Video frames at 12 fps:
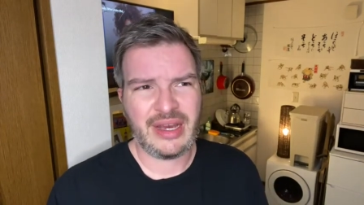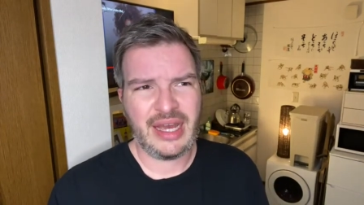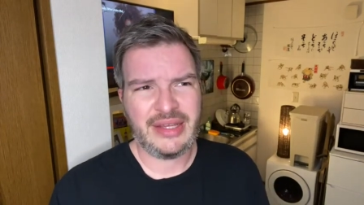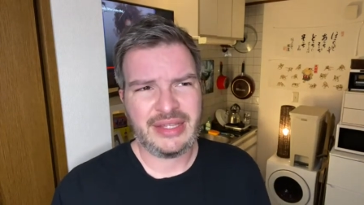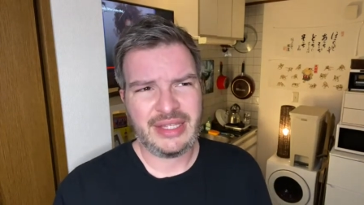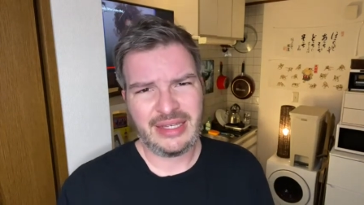
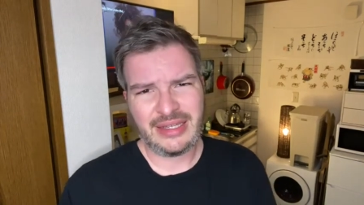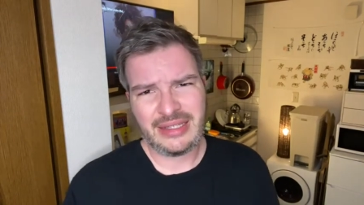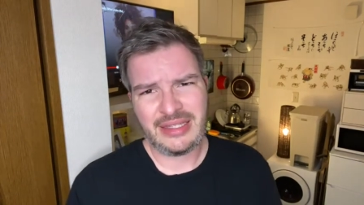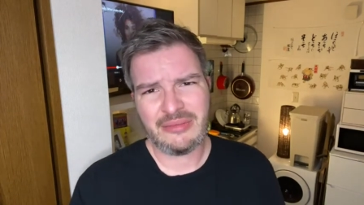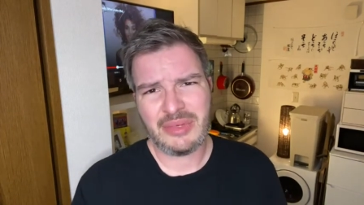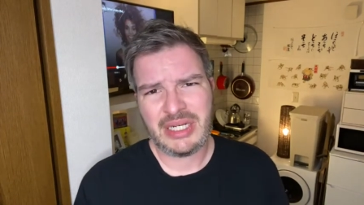I think
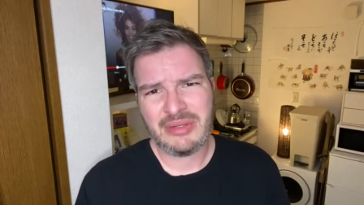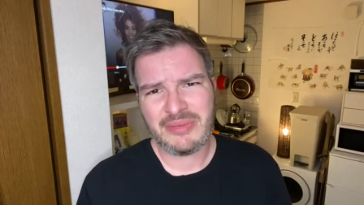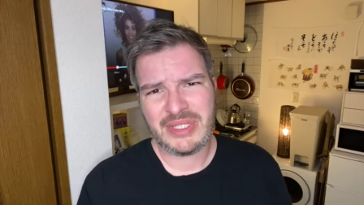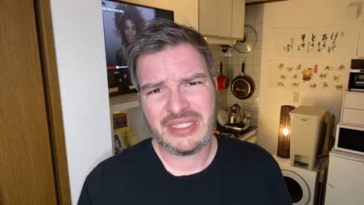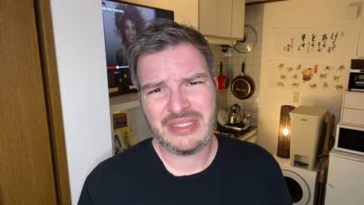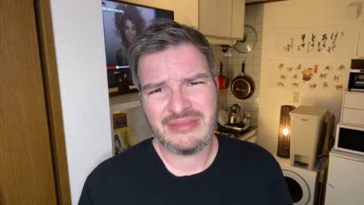that it might have
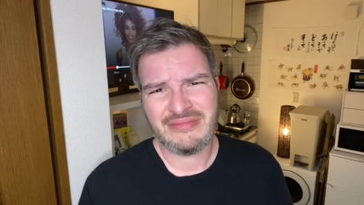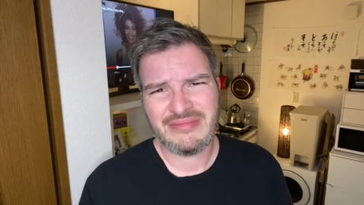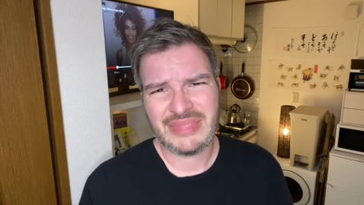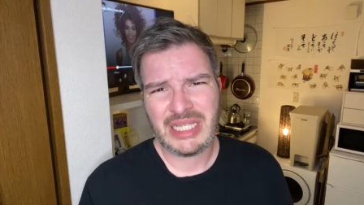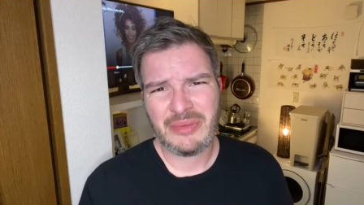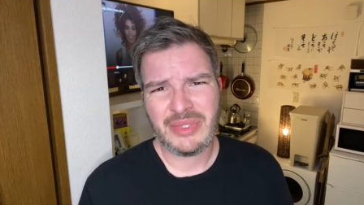been
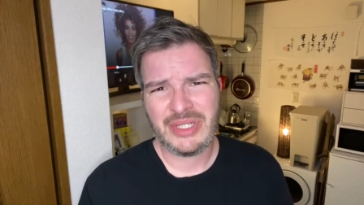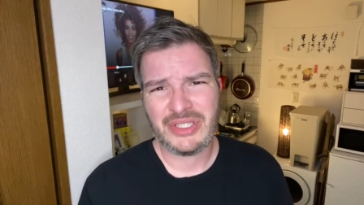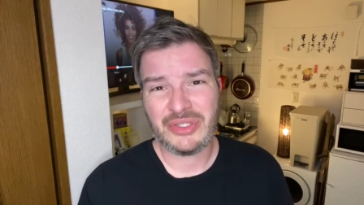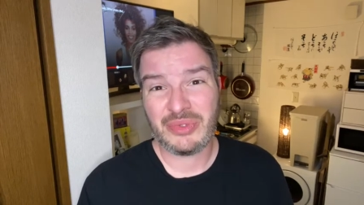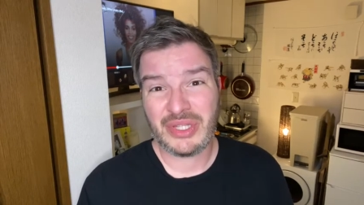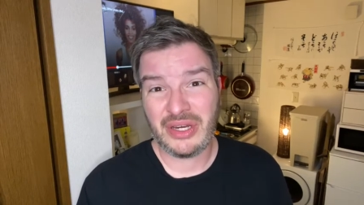something to
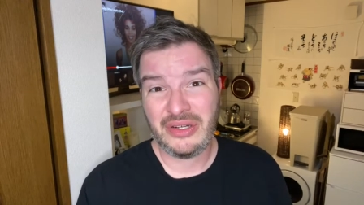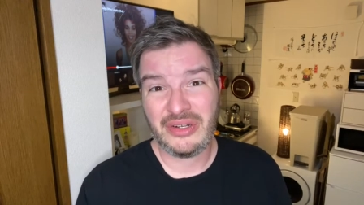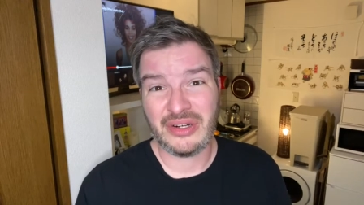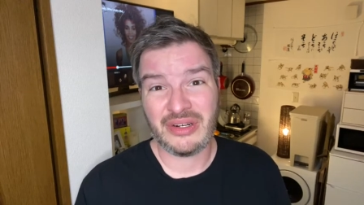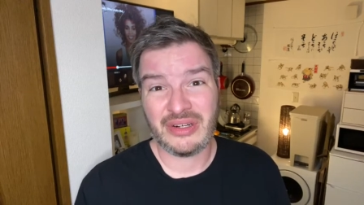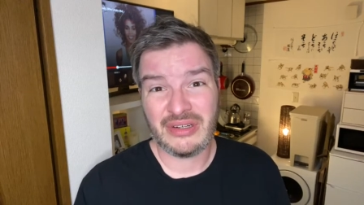do with
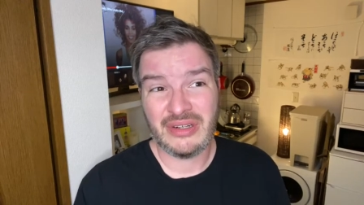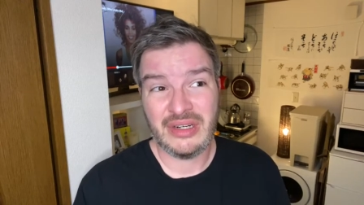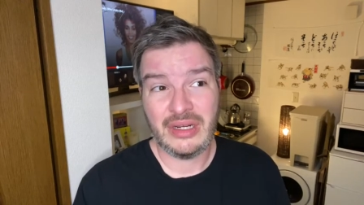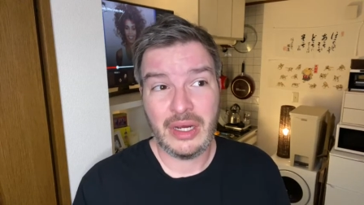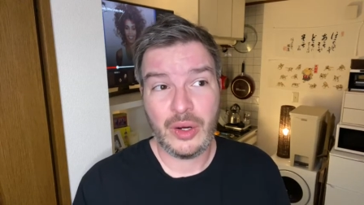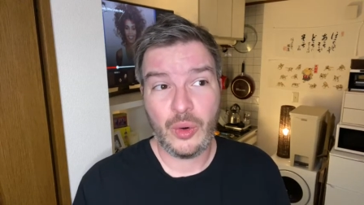hunger
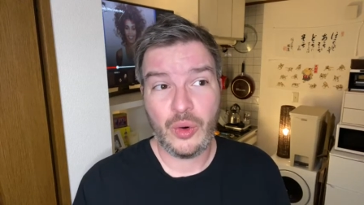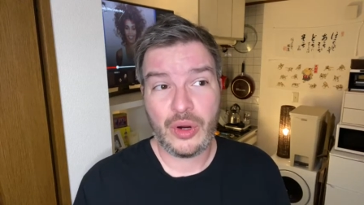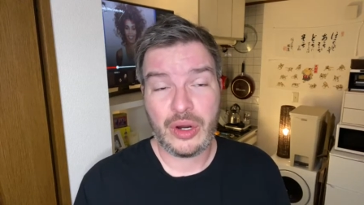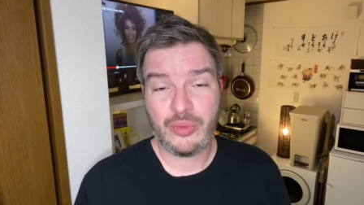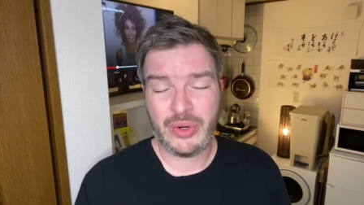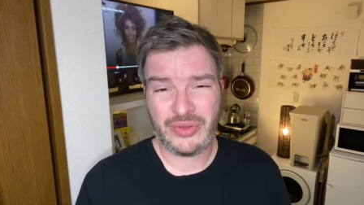or
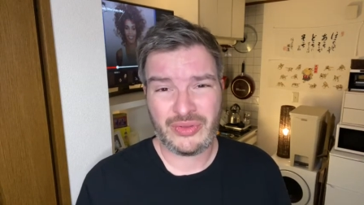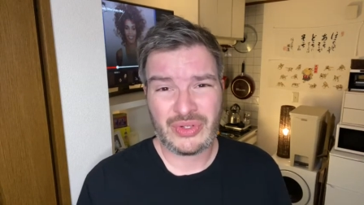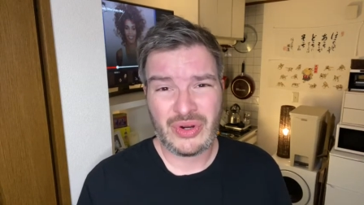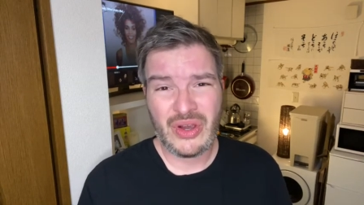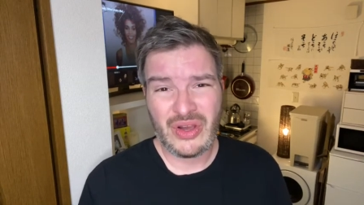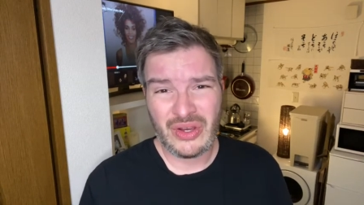a
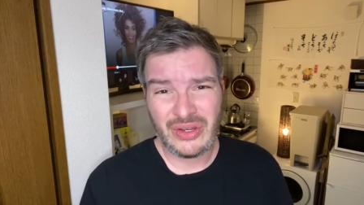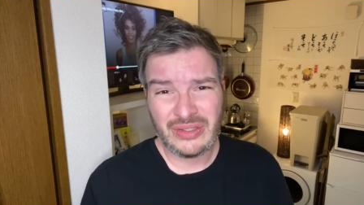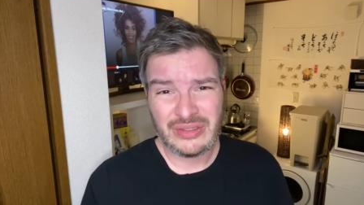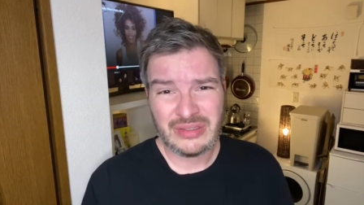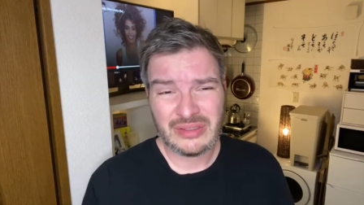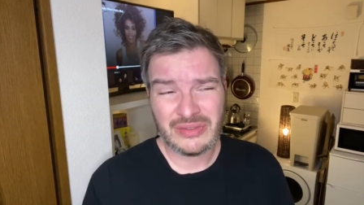
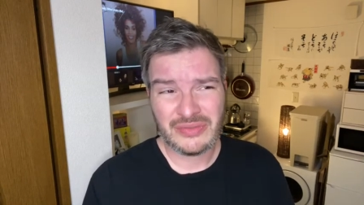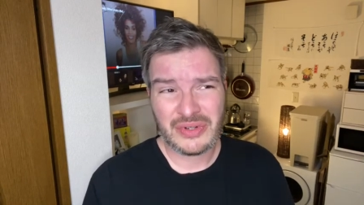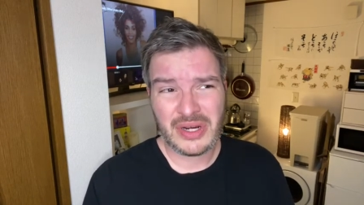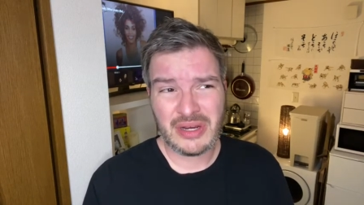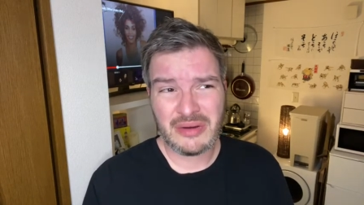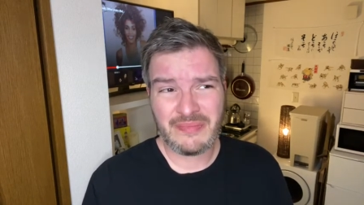withdrawal
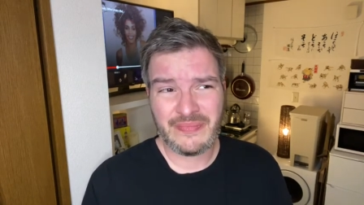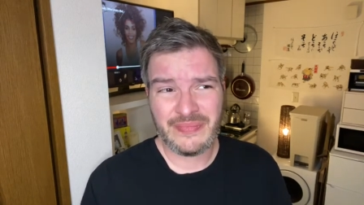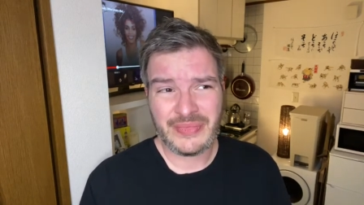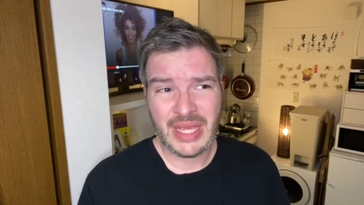from